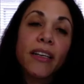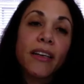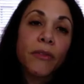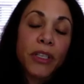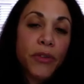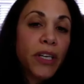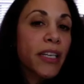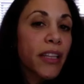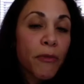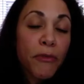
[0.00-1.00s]
restricting
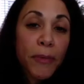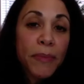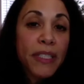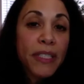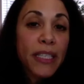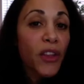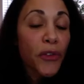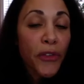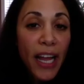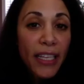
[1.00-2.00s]
them from seeing
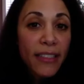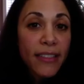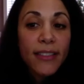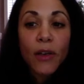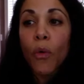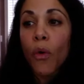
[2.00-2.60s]
their friends